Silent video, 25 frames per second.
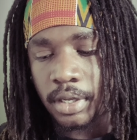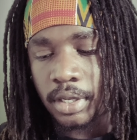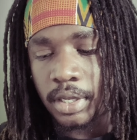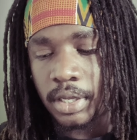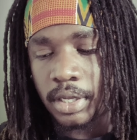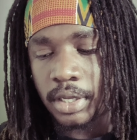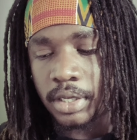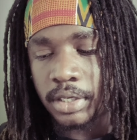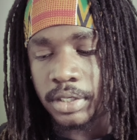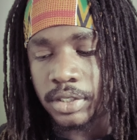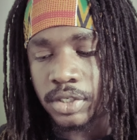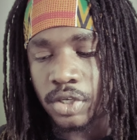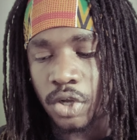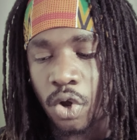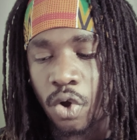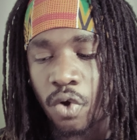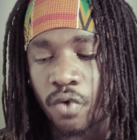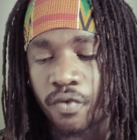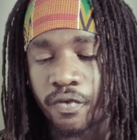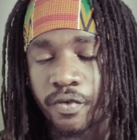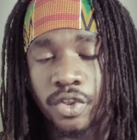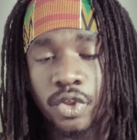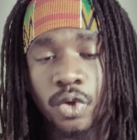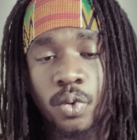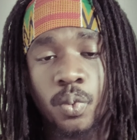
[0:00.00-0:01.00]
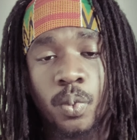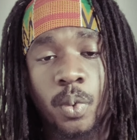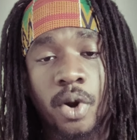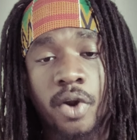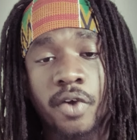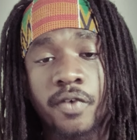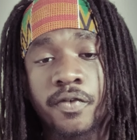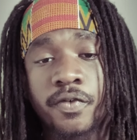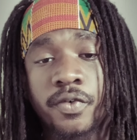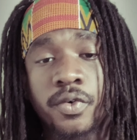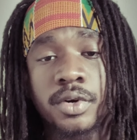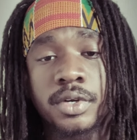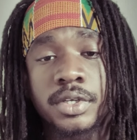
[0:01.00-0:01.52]
he's over the
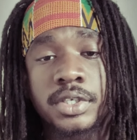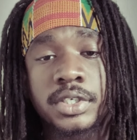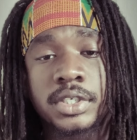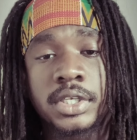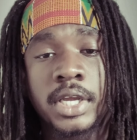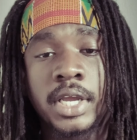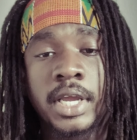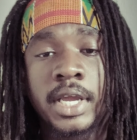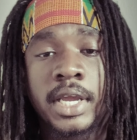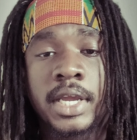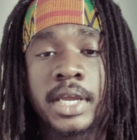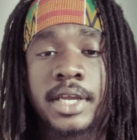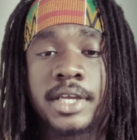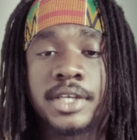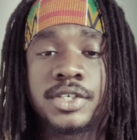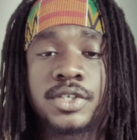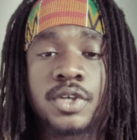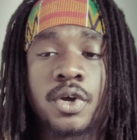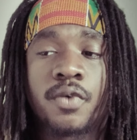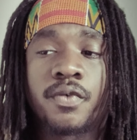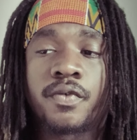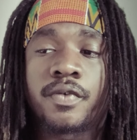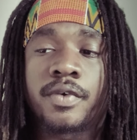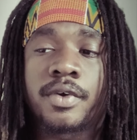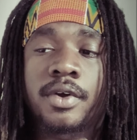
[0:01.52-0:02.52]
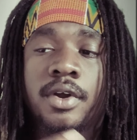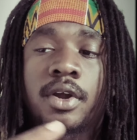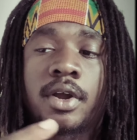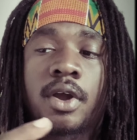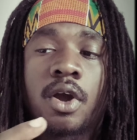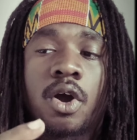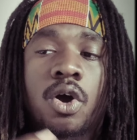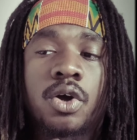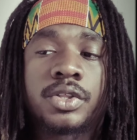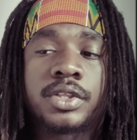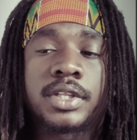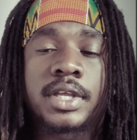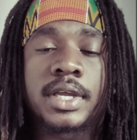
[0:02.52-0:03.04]
workforce. He's over
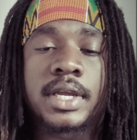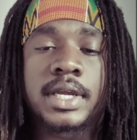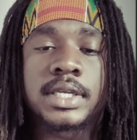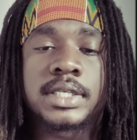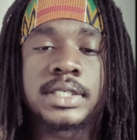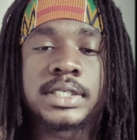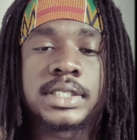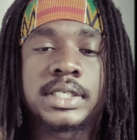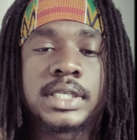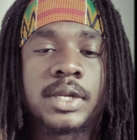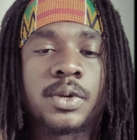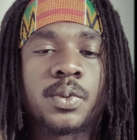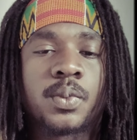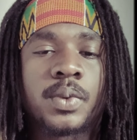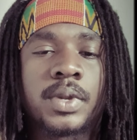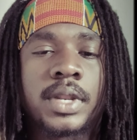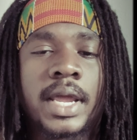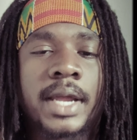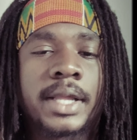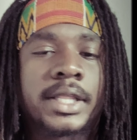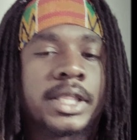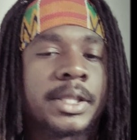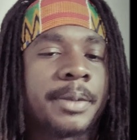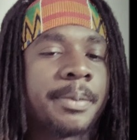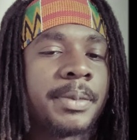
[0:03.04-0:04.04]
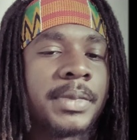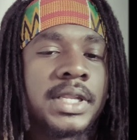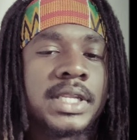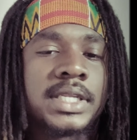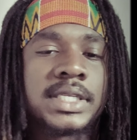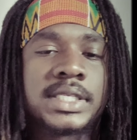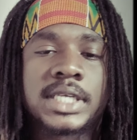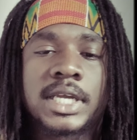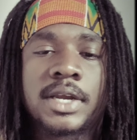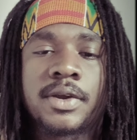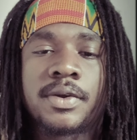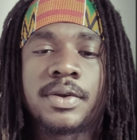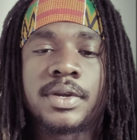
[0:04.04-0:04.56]
all things dealing with like the
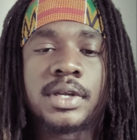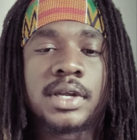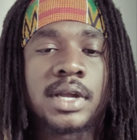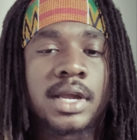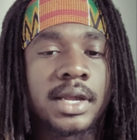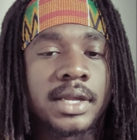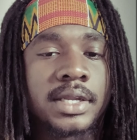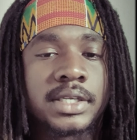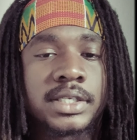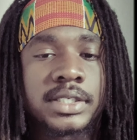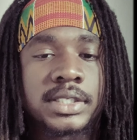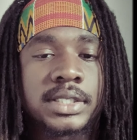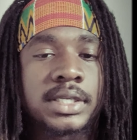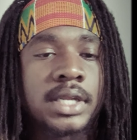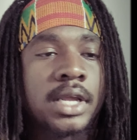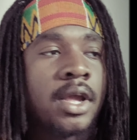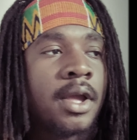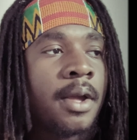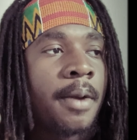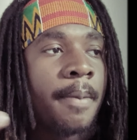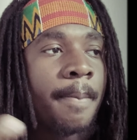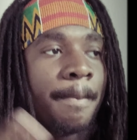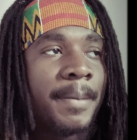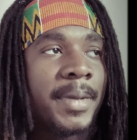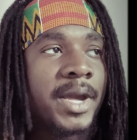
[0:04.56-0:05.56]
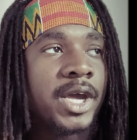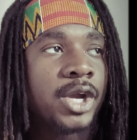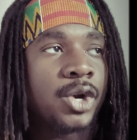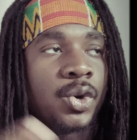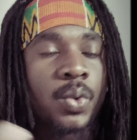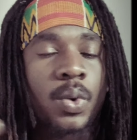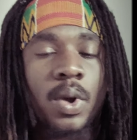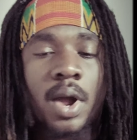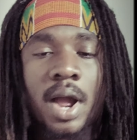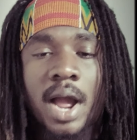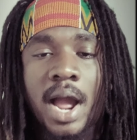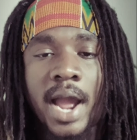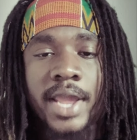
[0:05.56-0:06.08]
military, guns,
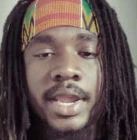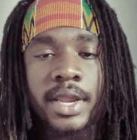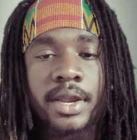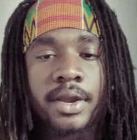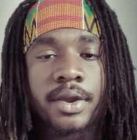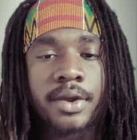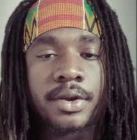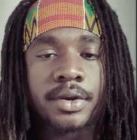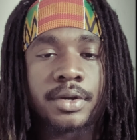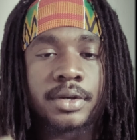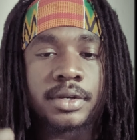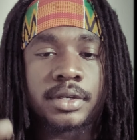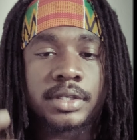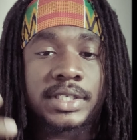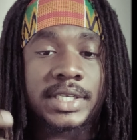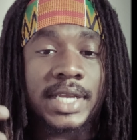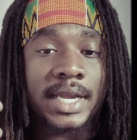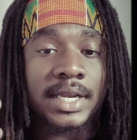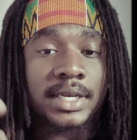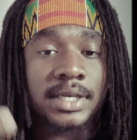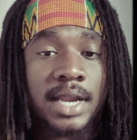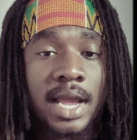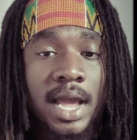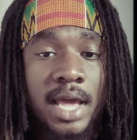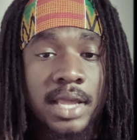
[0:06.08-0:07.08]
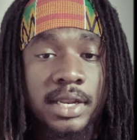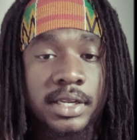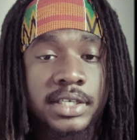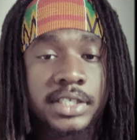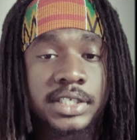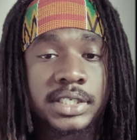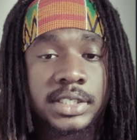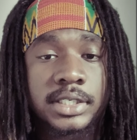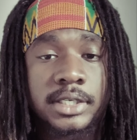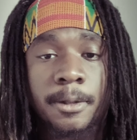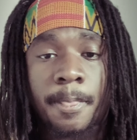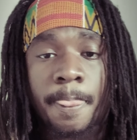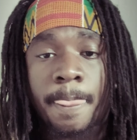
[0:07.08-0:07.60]
metal, iron,
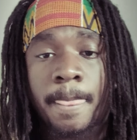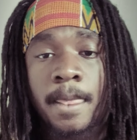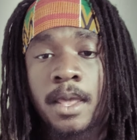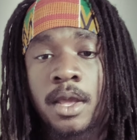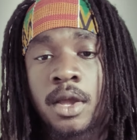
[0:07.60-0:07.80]
technology.